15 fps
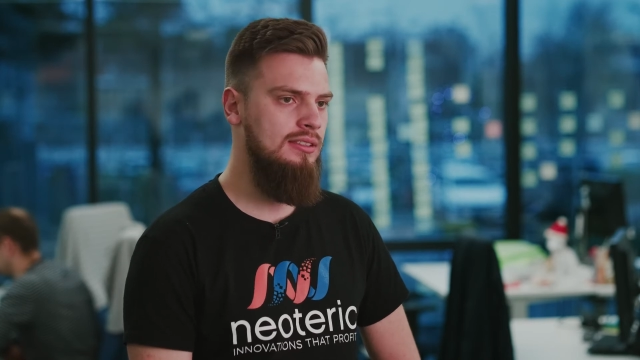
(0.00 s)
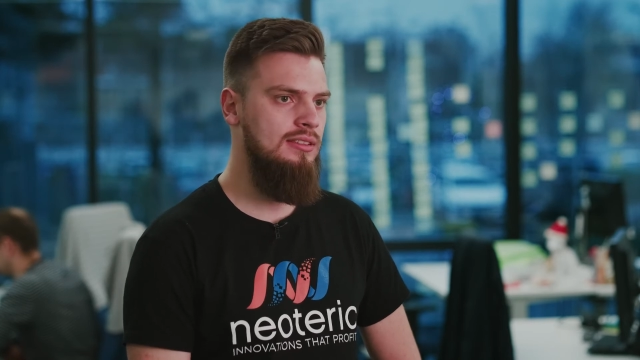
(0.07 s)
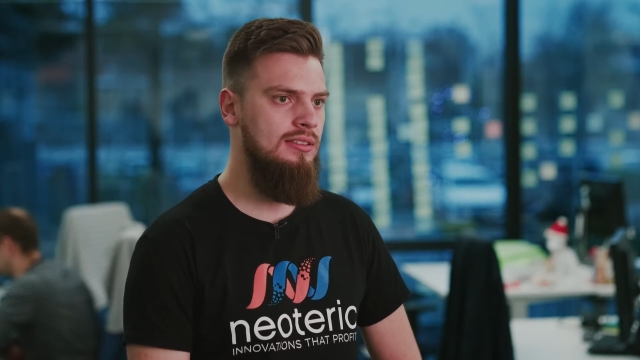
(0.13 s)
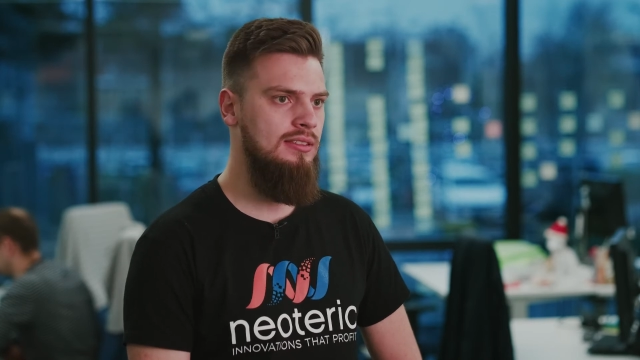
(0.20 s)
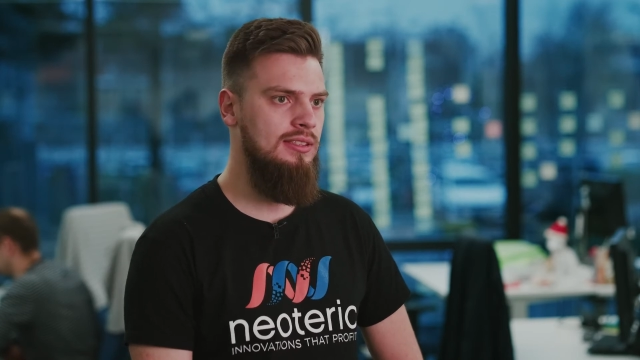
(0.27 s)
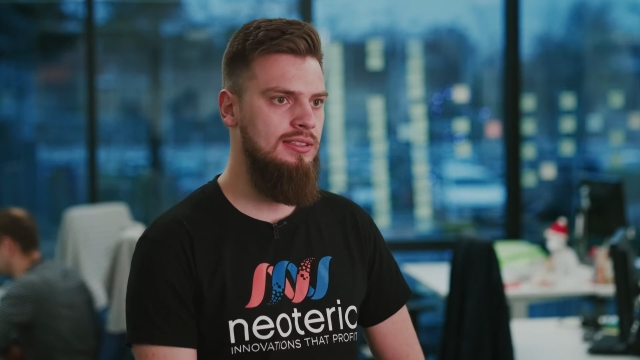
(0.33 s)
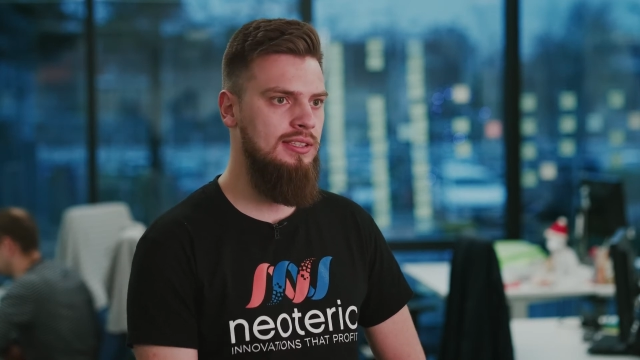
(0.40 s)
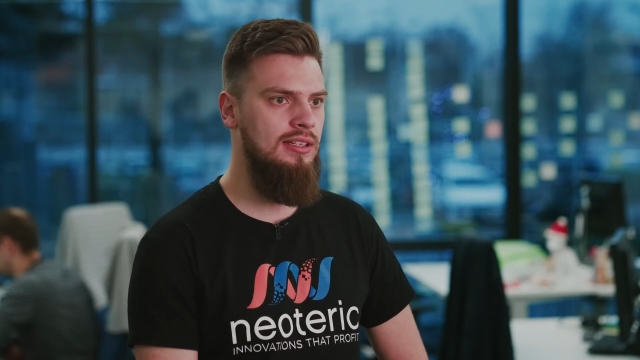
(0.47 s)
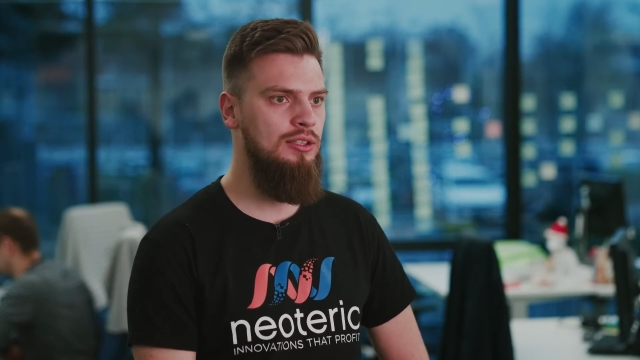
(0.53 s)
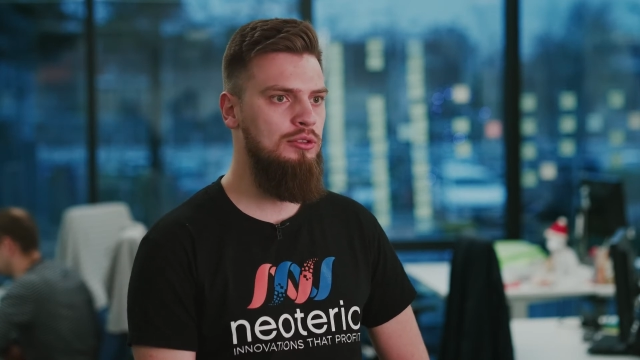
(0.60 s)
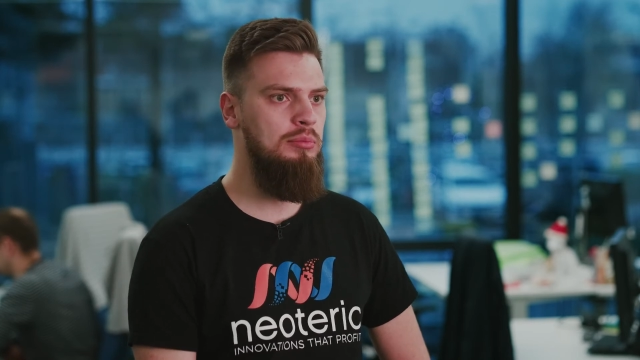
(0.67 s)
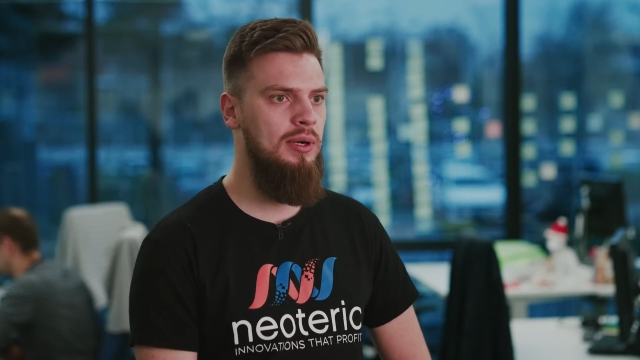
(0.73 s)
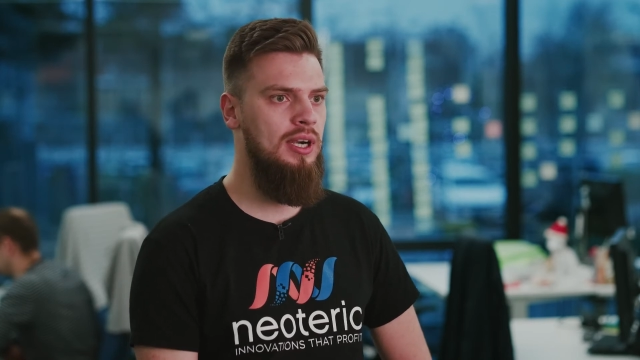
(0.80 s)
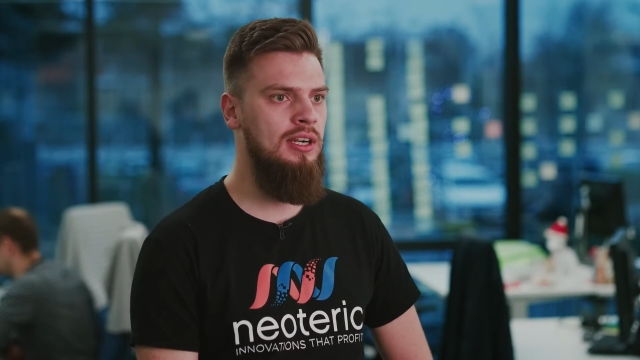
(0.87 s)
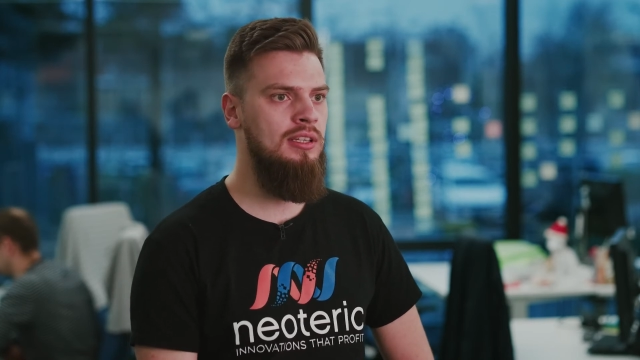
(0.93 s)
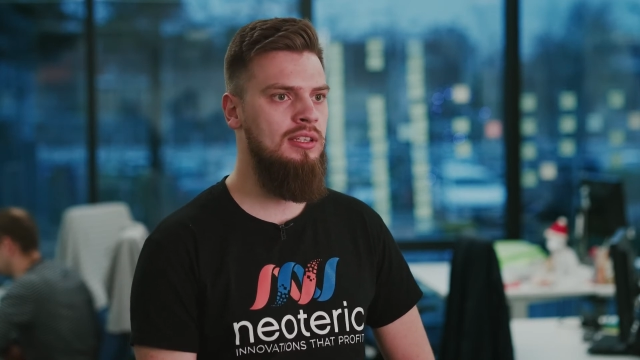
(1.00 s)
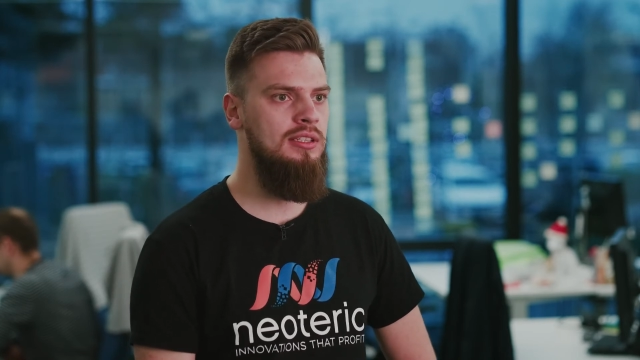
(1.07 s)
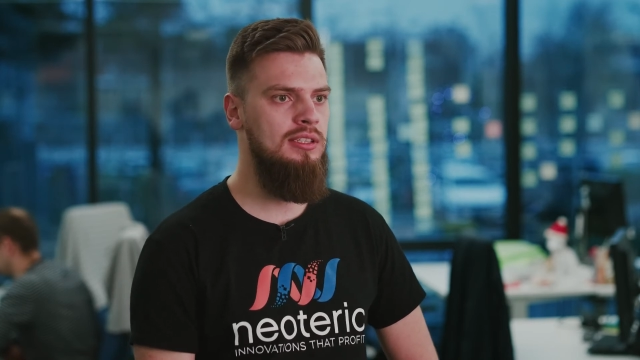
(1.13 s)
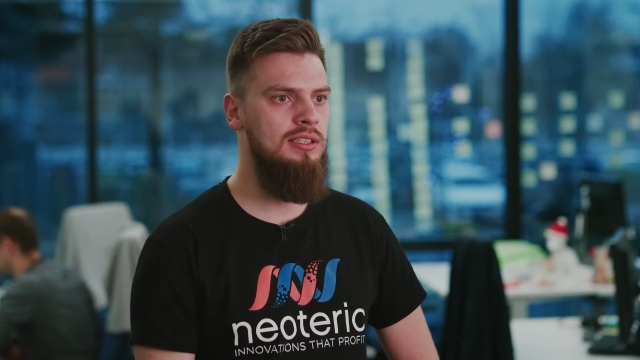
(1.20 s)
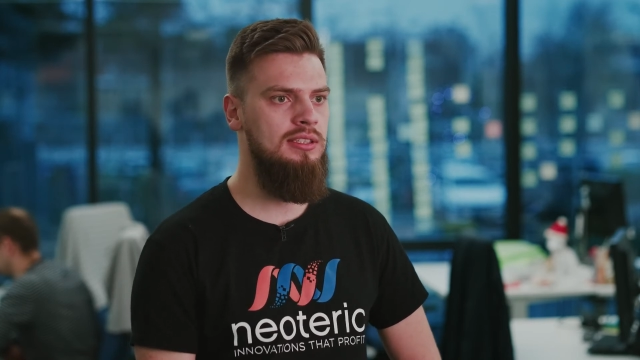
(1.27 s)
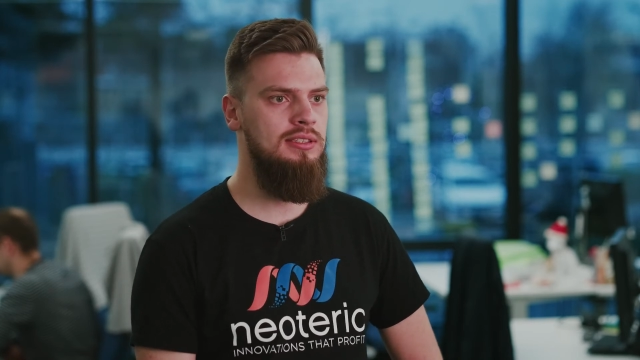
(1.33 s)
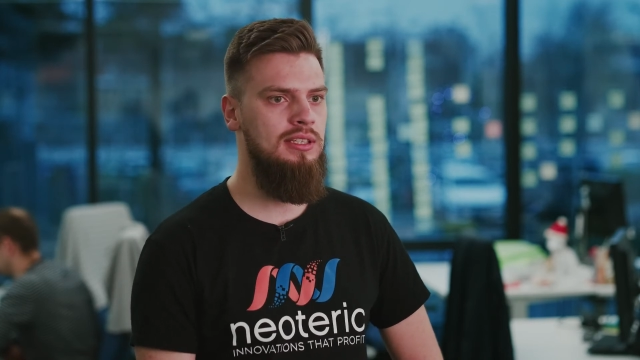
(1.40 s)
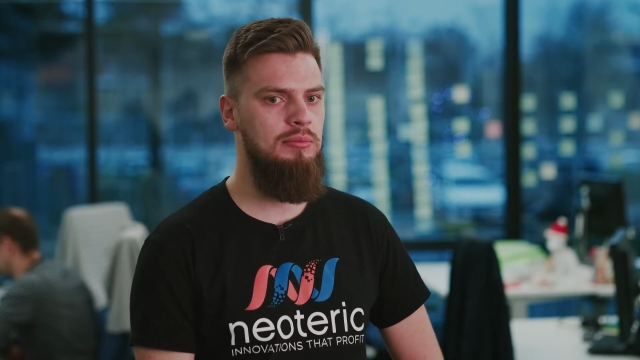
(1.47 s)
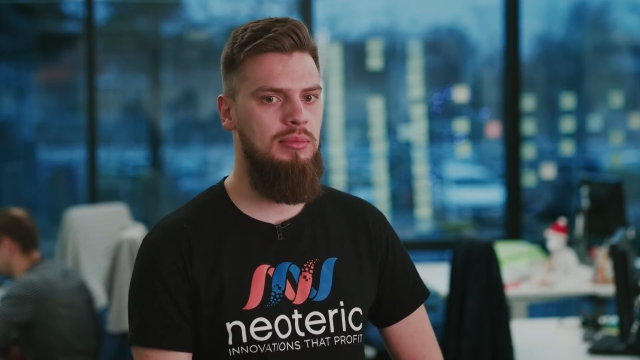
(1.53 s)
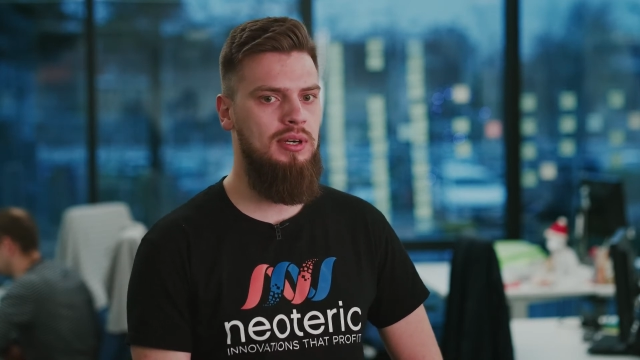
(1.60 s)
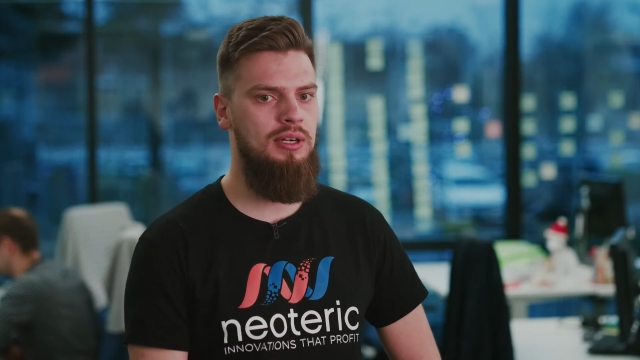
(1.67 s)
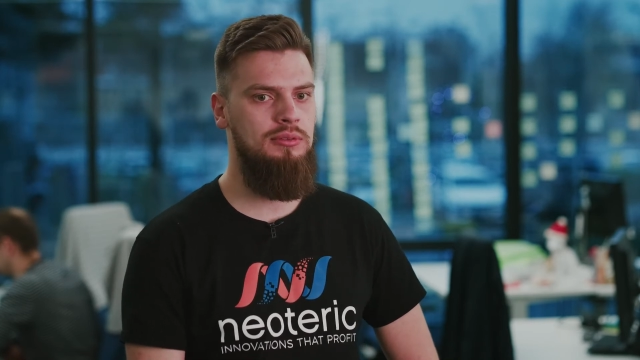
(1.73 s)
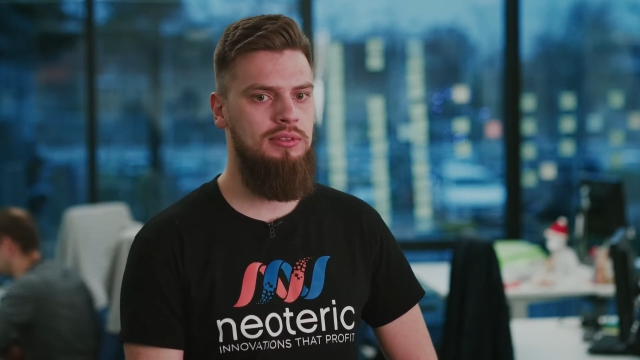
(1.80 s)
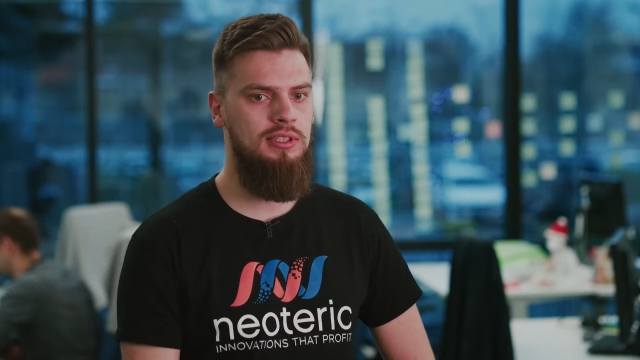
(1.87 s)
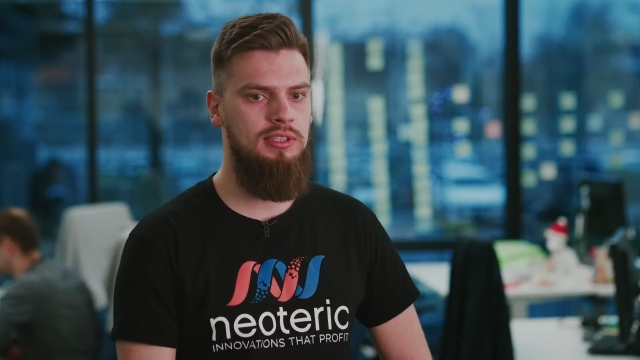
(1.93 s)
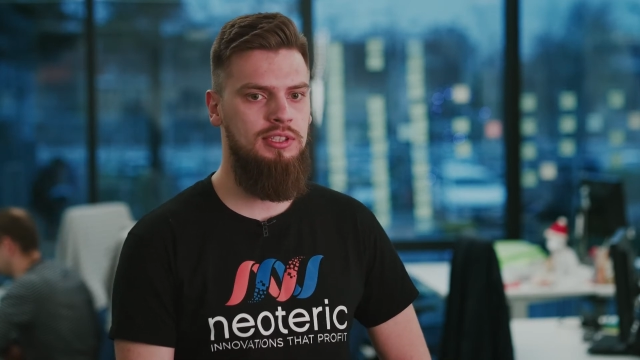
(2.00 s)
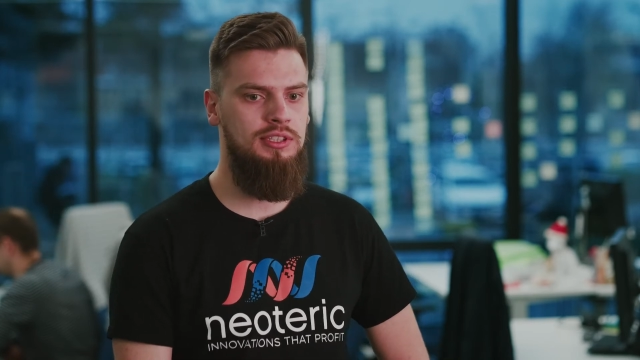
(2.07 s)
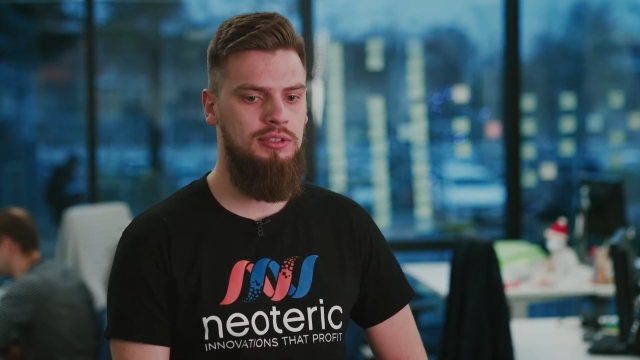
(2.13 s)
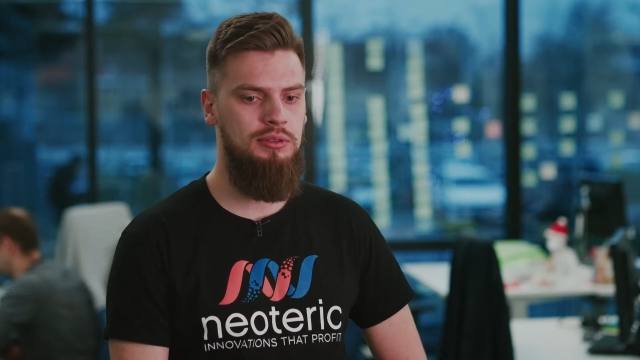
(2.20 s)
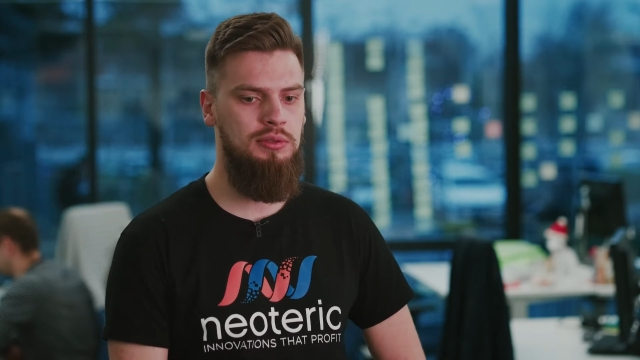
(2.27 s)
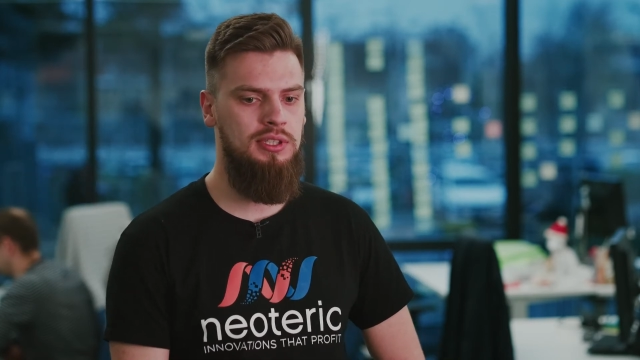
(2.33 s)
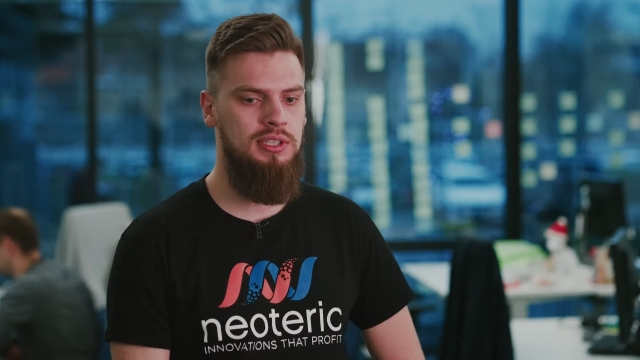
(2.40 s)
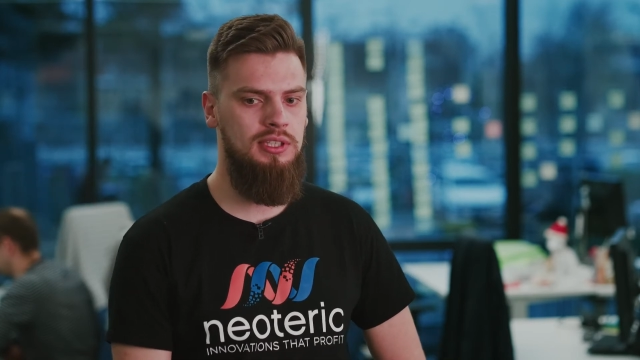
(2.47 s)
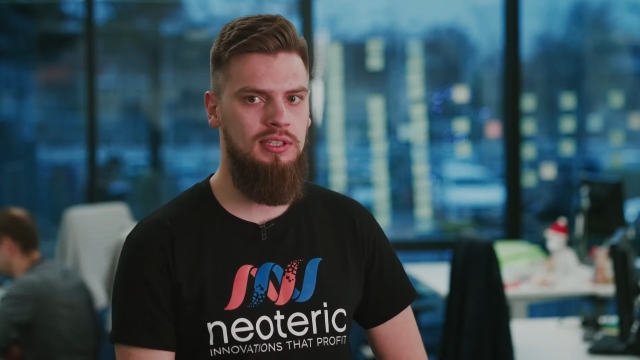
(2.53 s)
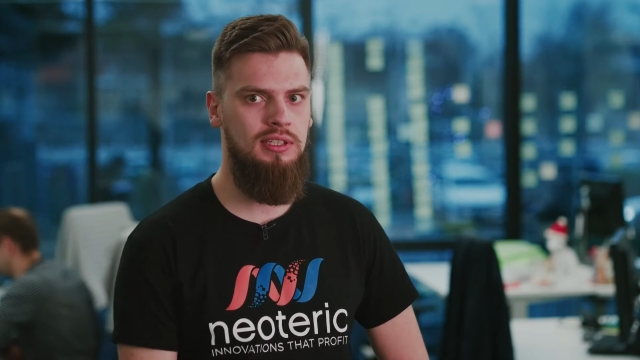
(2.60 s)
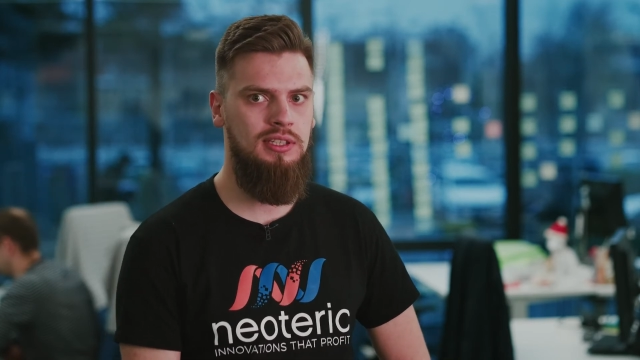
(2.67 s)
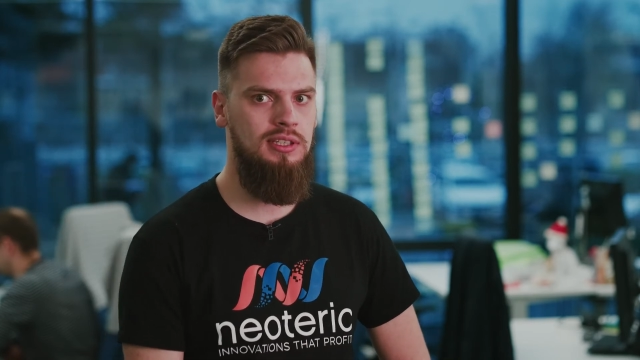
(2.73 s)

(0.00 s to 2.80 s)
the second part is about the nitty-gritty